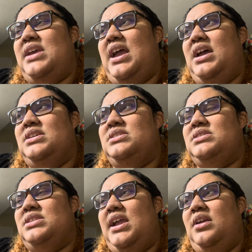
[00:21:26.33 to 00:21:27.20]

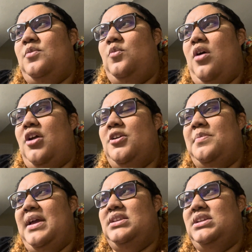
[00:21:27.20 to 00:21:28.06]
as like water
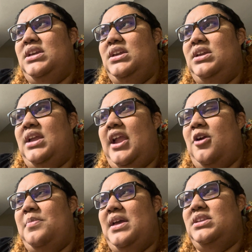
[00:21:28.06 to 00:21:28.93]
bending,
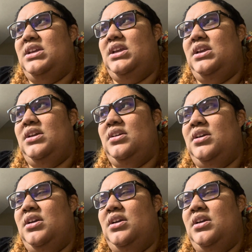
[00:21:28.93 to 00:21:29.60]
air bending.